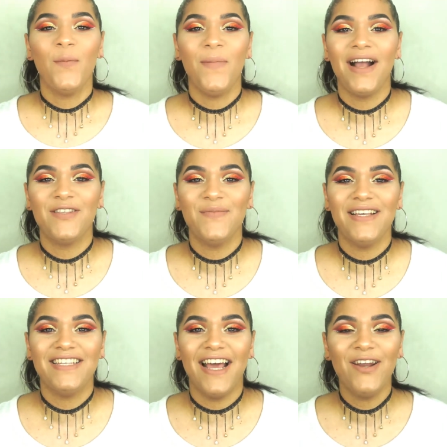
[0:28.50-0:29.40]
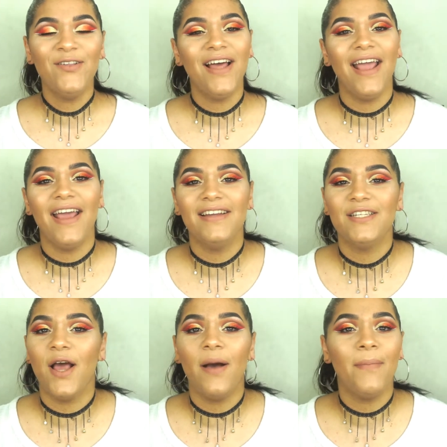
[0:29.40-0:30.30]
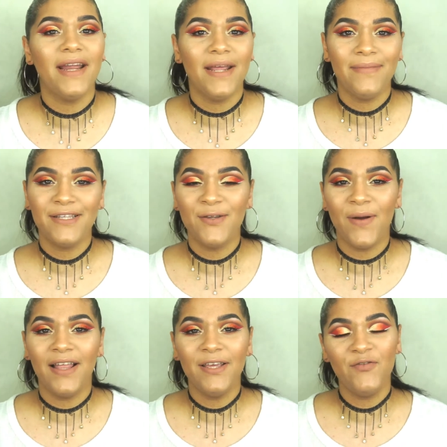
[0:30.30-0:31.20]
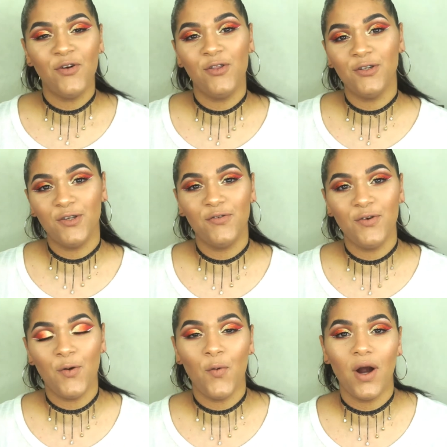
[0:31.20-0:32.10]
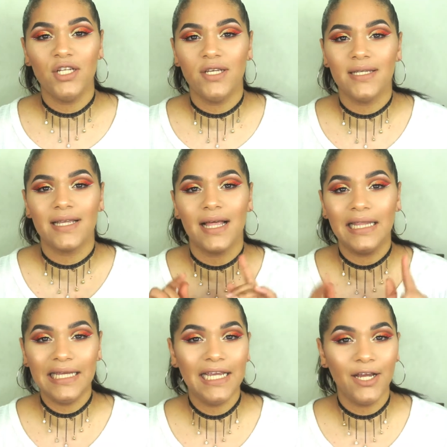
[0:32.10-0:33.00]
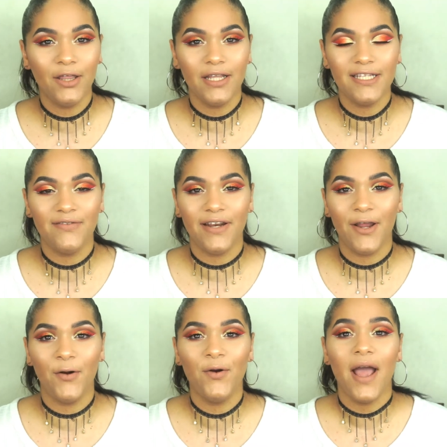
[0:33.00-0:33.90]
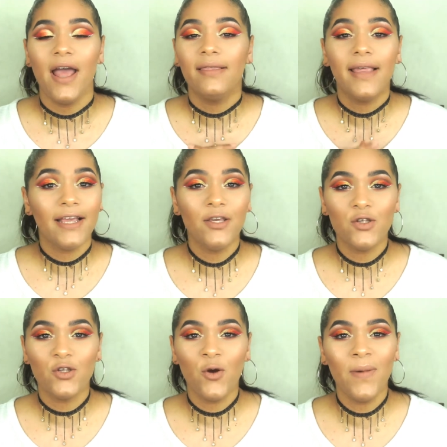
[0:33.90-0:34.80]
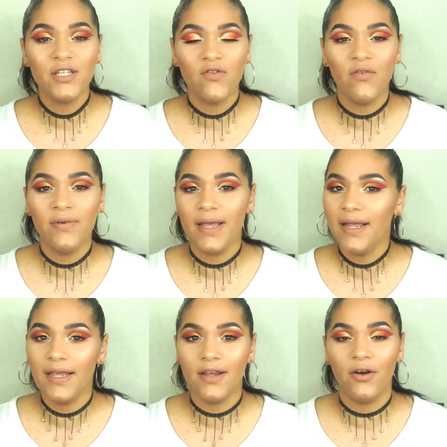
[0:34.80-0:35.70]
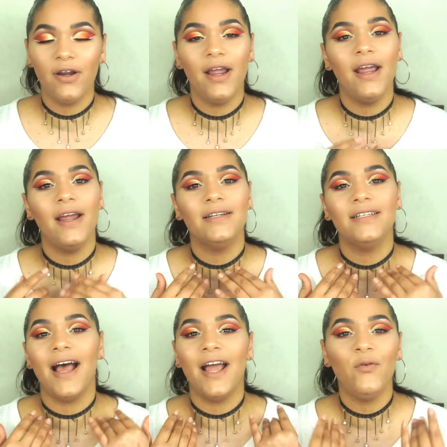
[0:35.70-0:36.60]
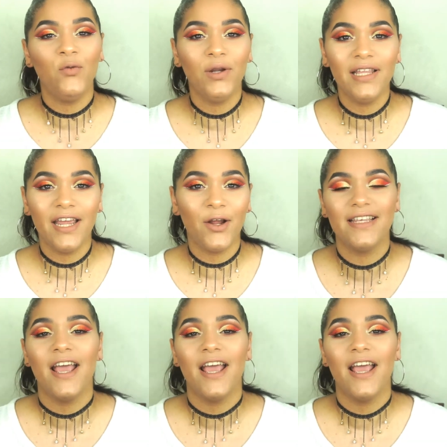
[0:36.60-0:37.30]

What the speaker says: back to my channel, and my name is Noely. For those of you who are just clicking on this video, thank you so much for being here, and I really